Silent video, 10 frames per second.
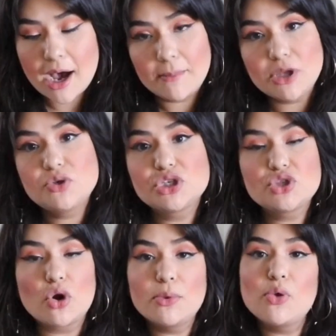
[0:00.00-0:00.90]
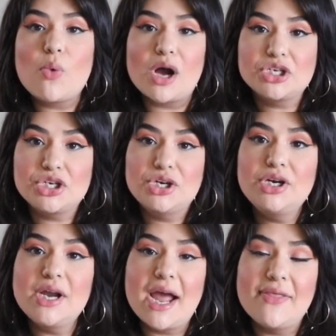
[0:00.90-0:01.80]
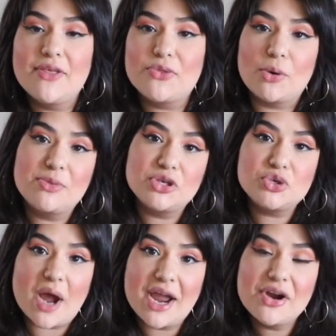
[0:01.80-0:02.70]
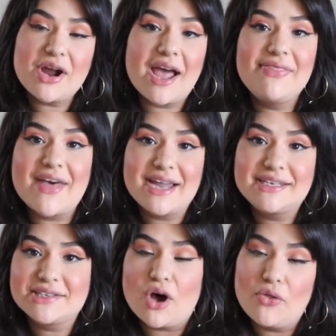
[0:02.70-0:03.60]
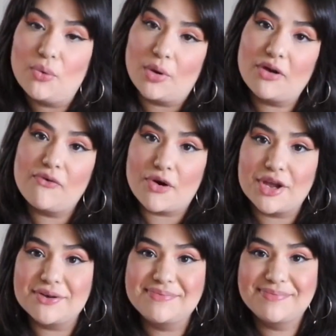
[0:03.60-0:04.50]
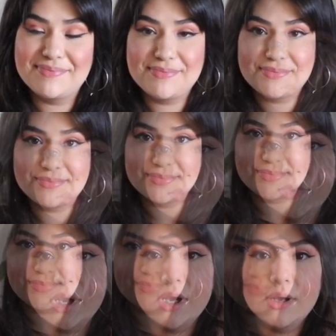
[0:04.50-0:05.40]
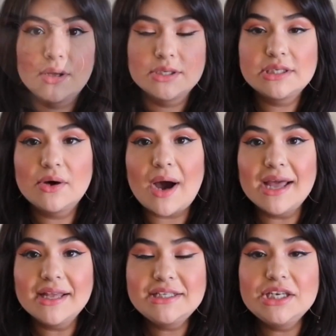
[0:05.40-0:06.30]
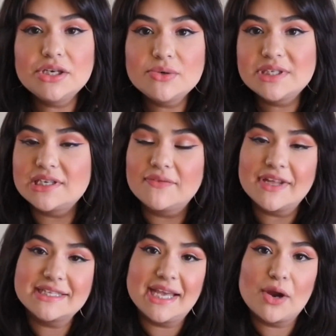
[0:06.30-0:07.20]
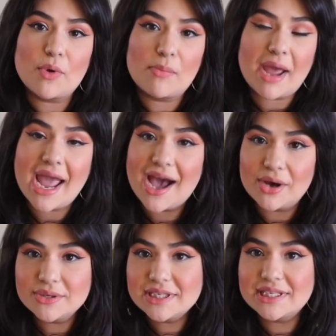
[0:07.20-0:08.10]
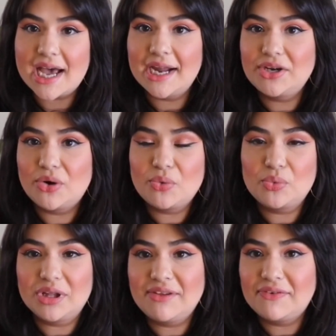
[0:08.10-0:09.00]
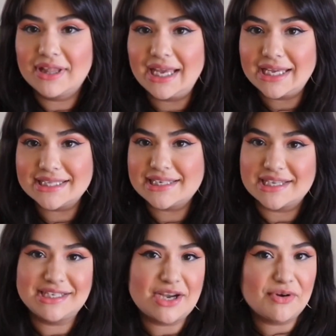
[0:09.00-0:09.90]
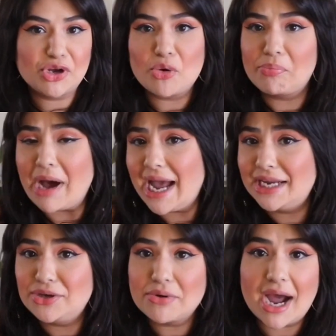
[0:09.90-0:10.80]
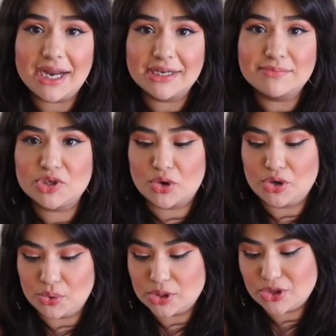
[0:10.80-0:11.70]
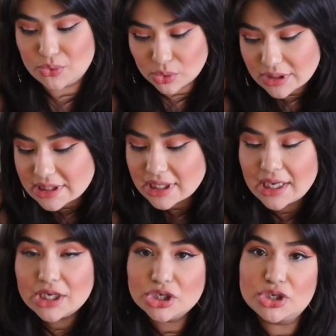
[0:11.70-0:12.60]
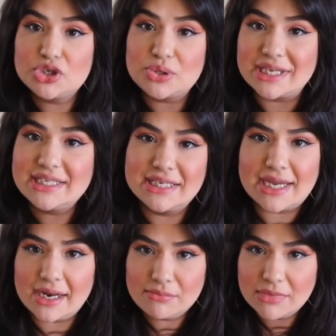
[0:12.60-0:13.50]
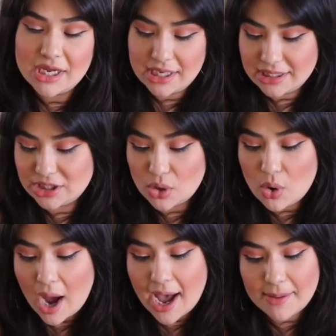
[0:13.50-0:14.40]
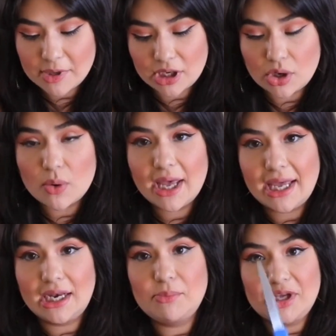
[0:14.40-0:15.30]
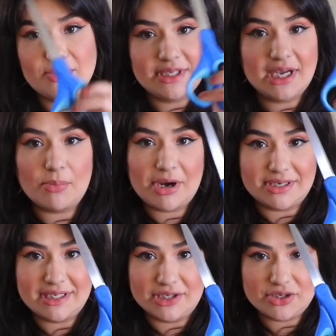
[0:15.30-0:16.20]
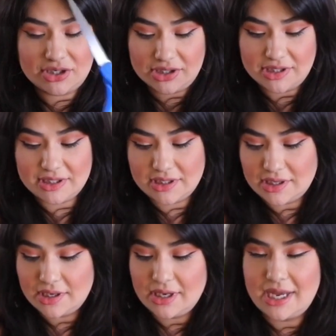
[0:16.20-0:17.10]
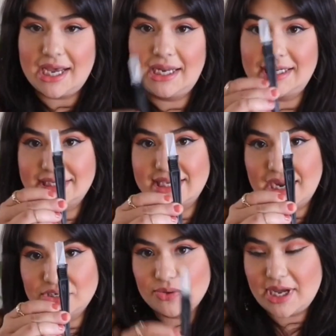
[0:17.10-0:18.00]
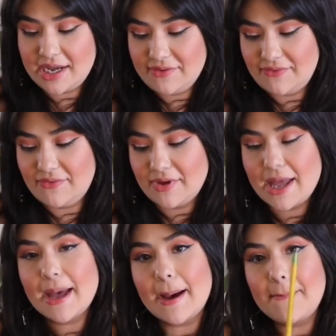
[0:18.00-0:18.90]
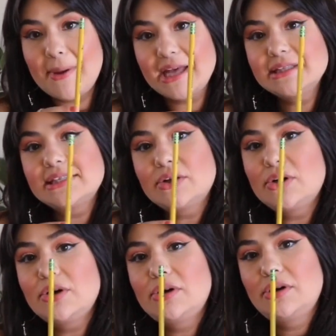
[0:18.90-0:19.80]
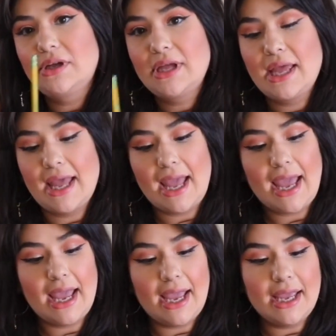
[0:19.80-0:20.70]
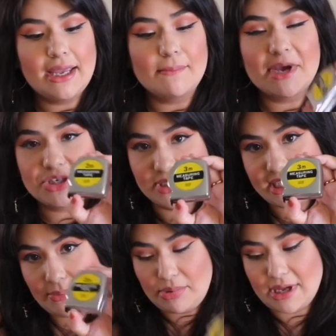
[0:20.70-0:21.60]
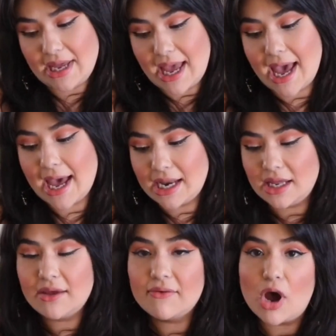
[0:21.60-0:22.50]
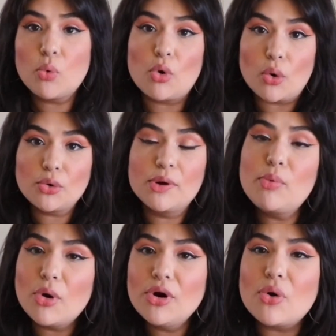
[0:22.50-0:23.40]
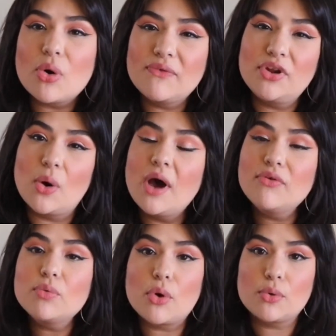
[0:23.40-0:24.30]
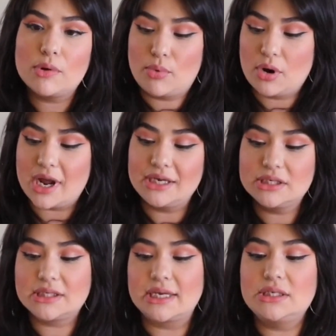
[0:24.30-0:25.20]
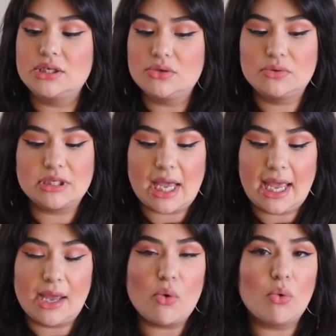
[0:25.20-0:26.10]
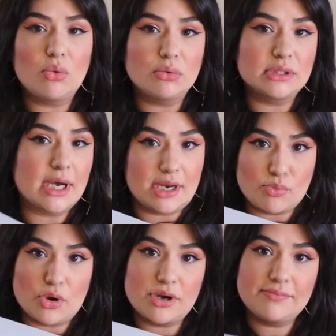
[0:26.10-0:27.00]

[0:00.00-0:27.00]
You just throw them in the washer and then throw them in the dryer and that does all the work for you. So I like to use stuff that's laying around my house. I don't really feel like it's necessary to go buy new items or new tools to distress the denim. So I'm gonna go ahead and be using a pair of scissors, an X-Acto knife, a pencil, a measuring tape, and a rotary board, or if you don't have a rotary board, I just like to use an old cutting board.